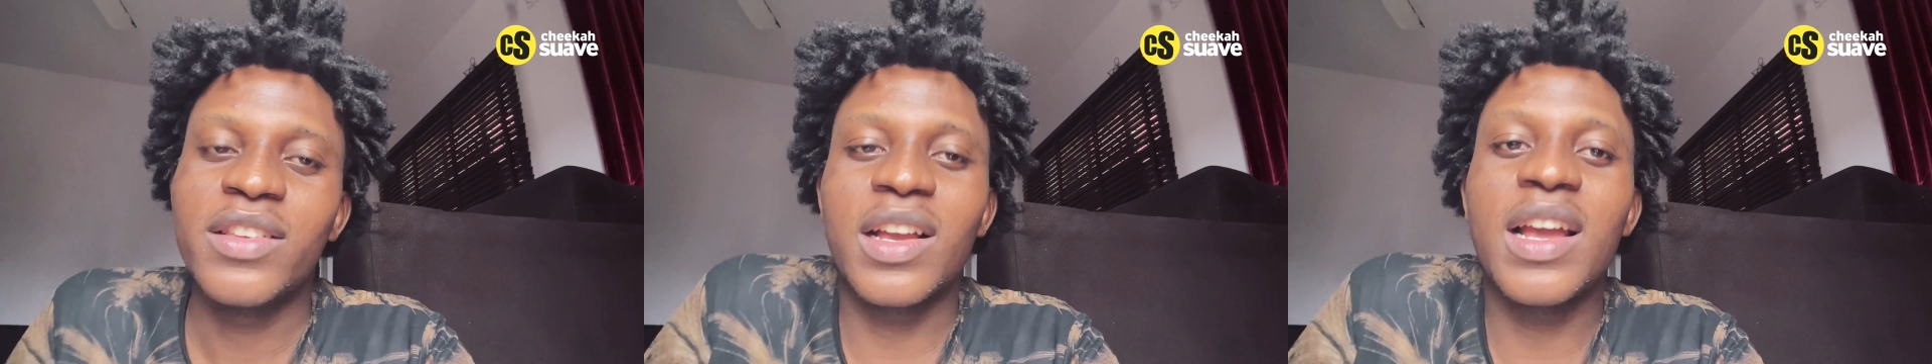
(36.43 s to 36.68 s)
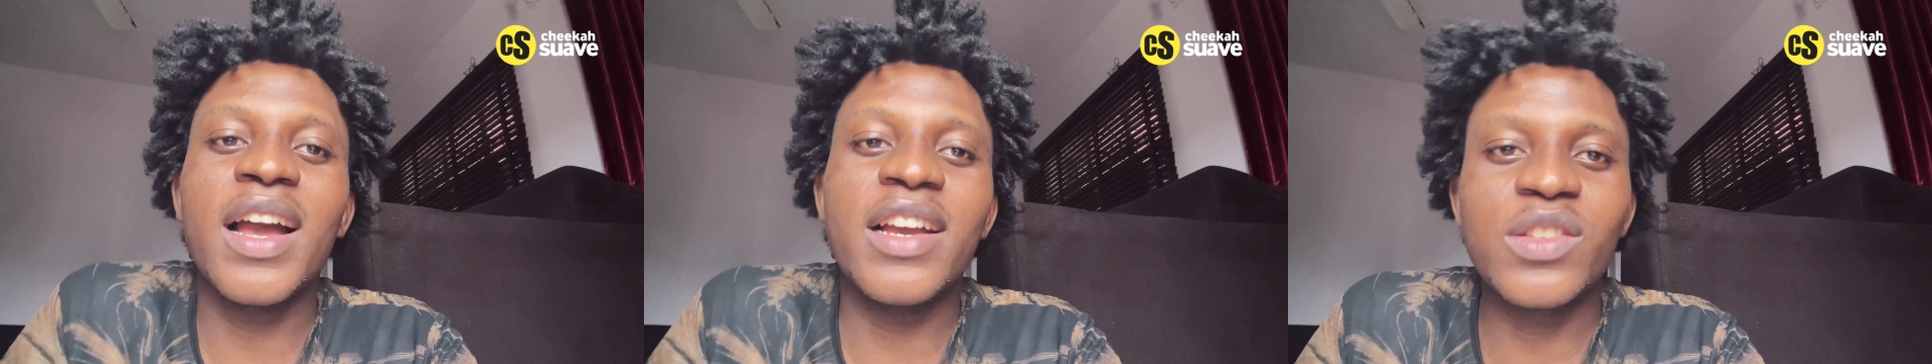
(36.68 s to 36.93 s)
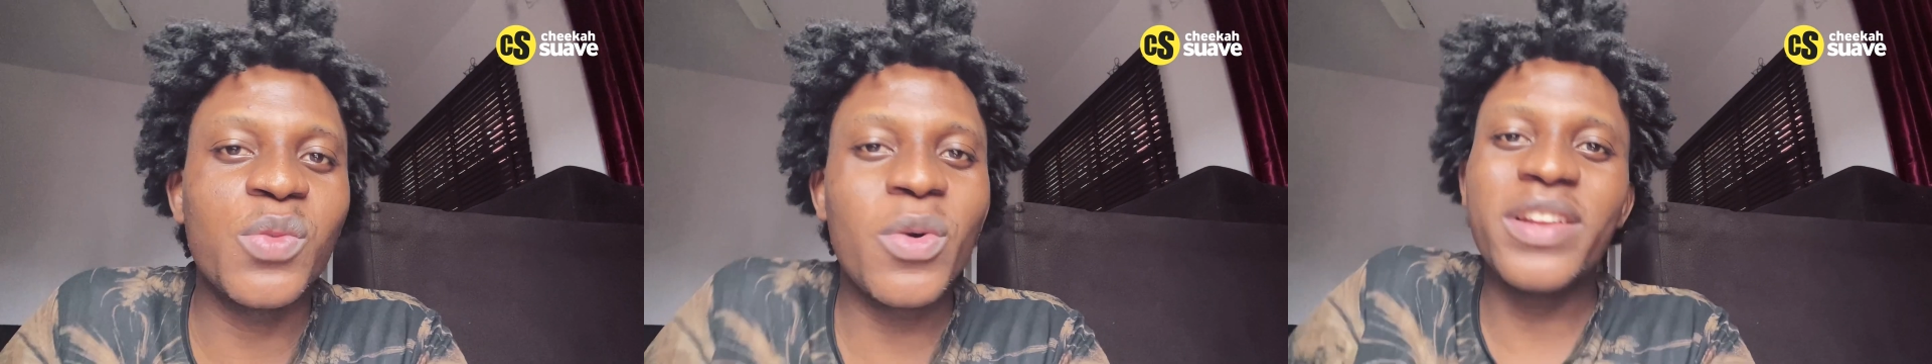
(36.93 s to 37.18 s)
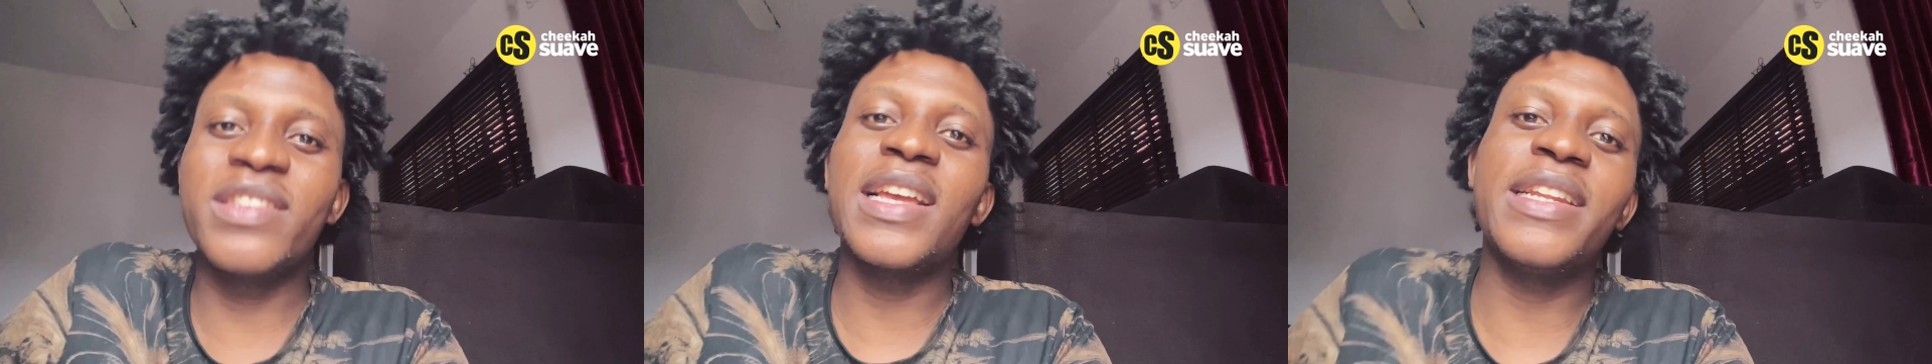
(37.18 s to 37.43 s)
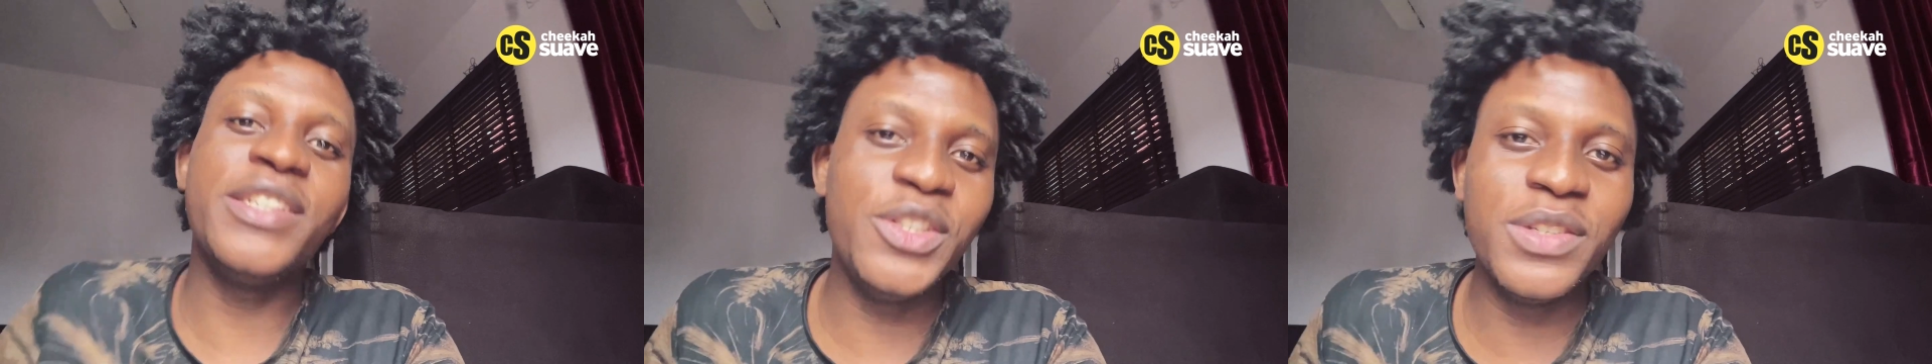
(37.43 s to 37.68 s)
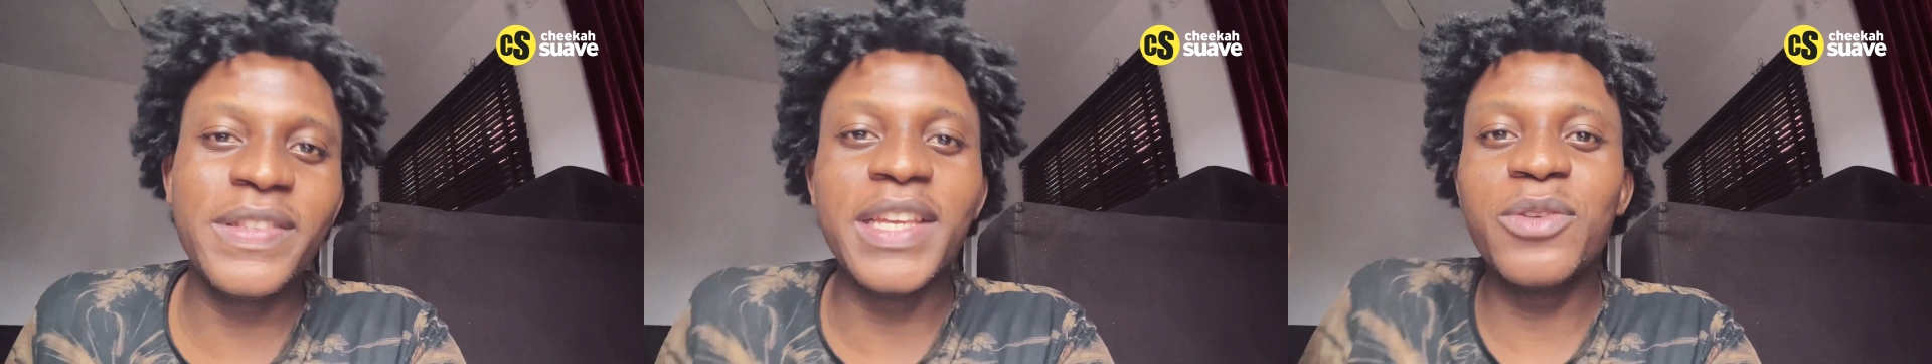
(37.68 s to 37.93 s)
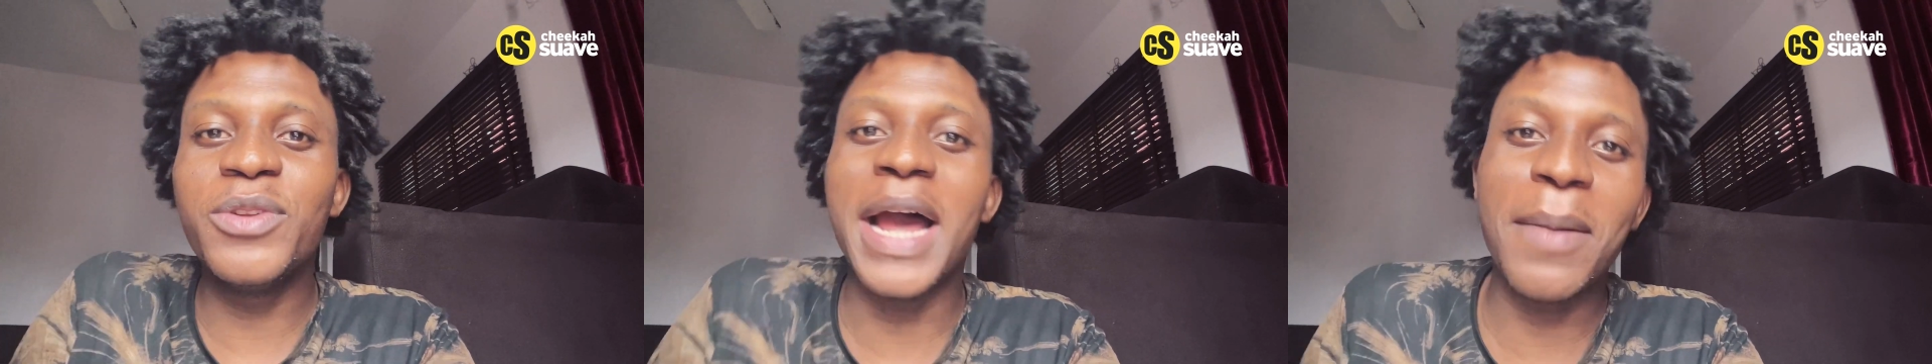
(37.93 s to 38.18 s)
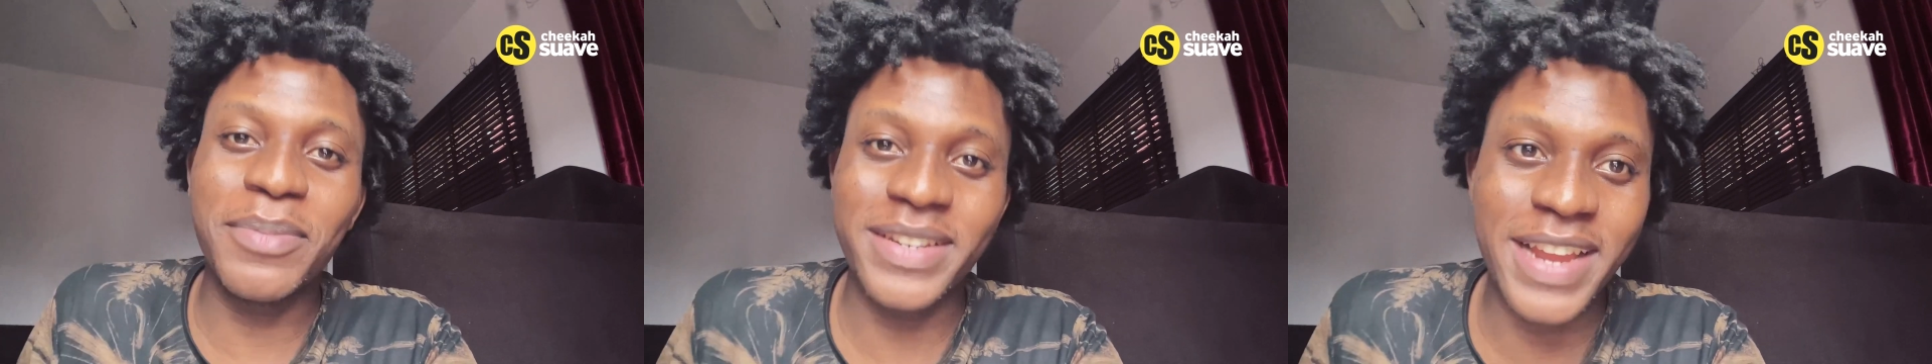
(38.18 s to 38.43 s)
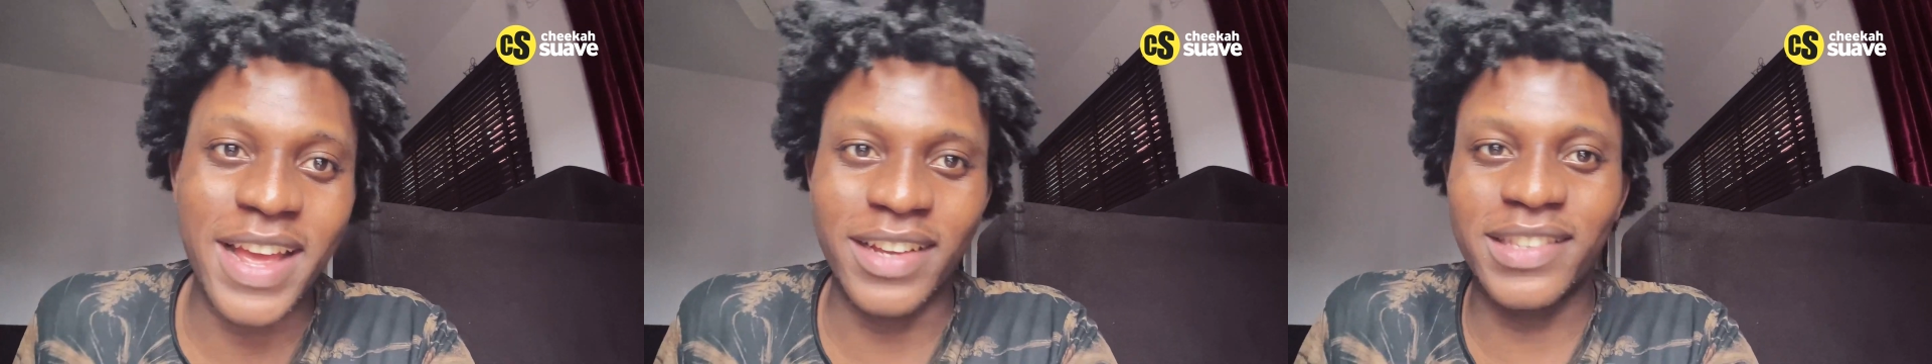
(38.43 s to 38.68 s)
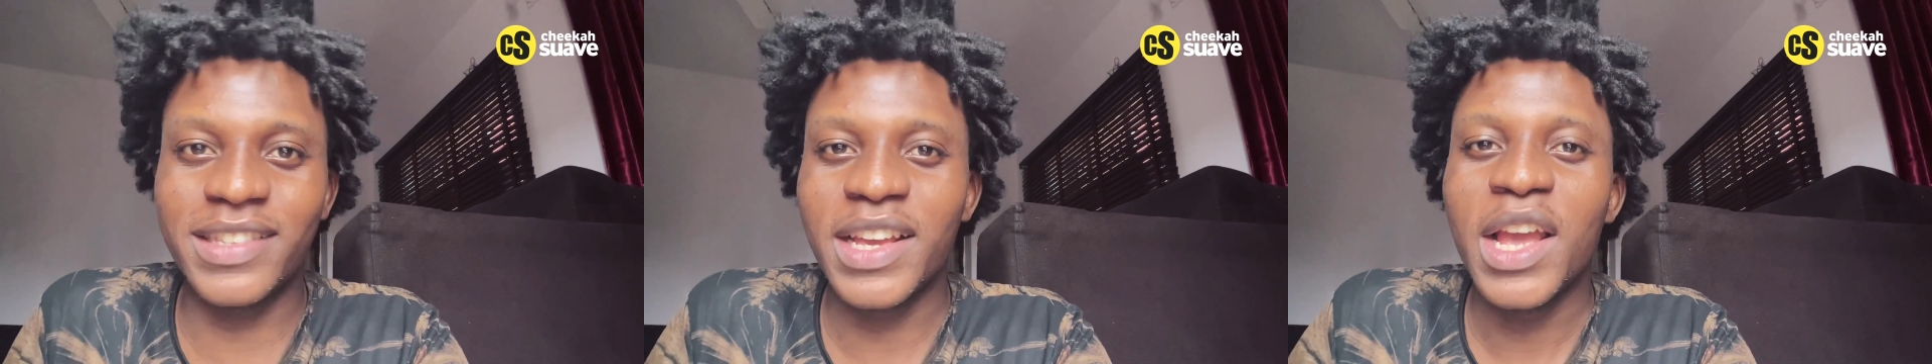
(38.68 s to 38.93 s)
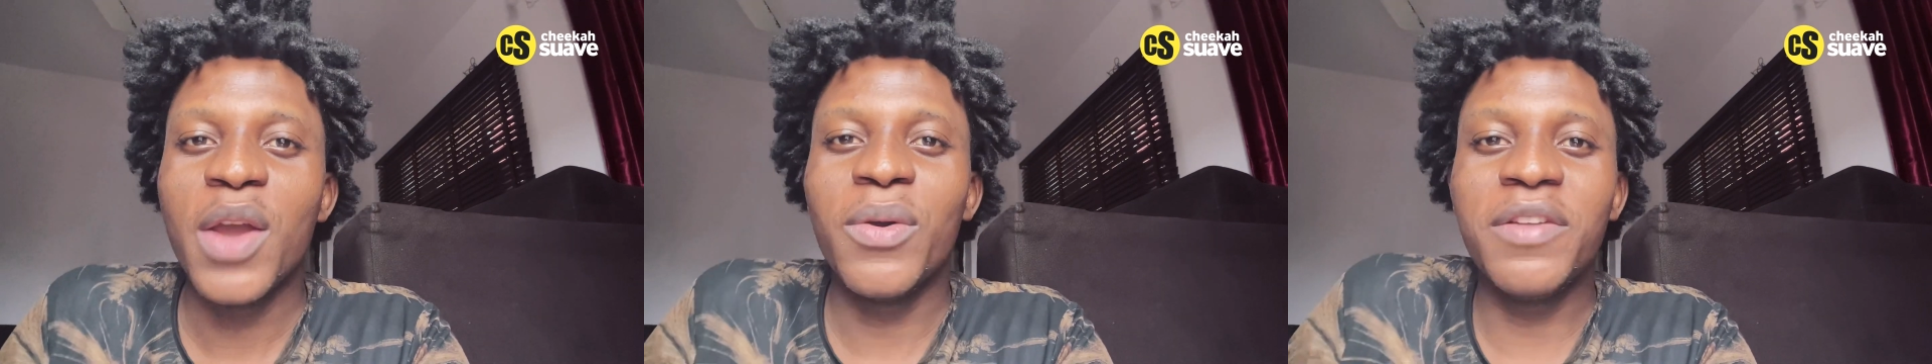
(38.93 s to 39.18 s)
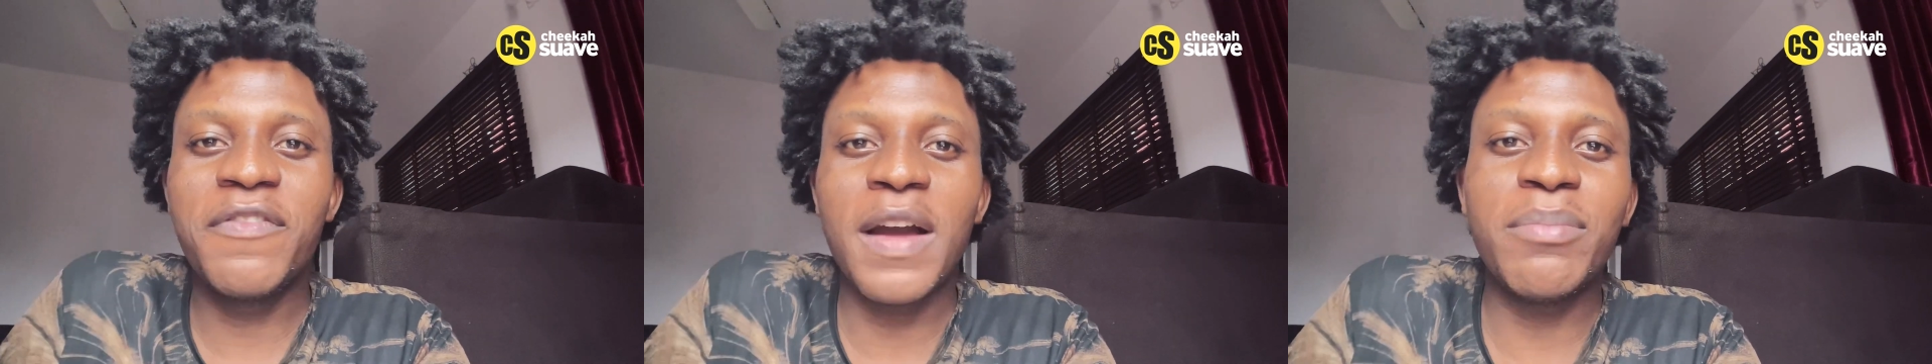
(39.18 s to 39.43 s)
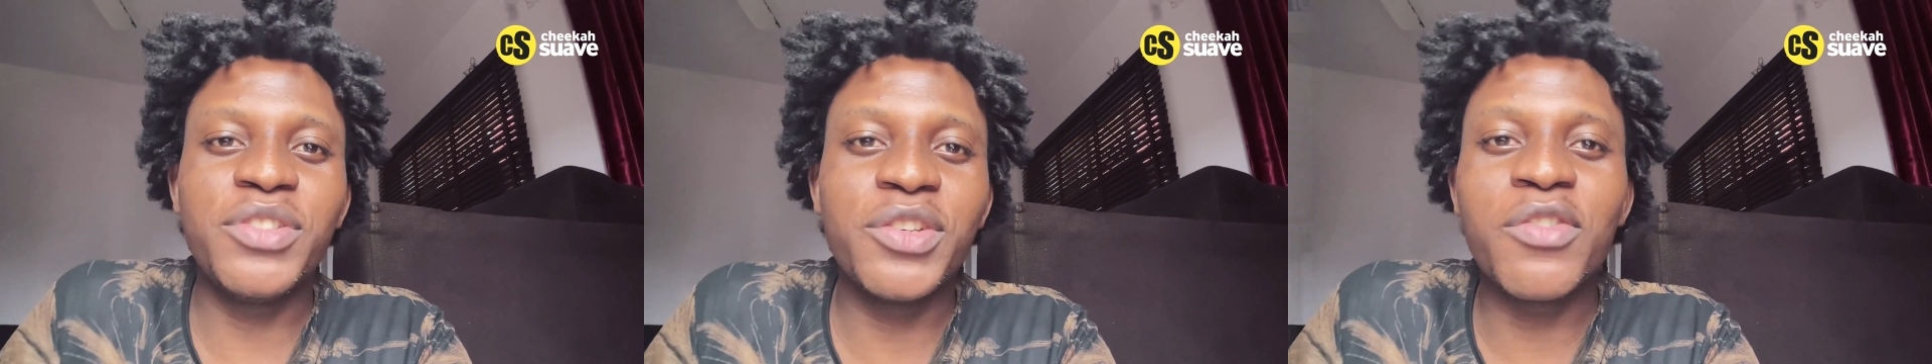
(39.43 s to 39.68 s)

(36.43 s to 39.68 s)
so guys, what exactly do you think would happen next? Will Fabrizio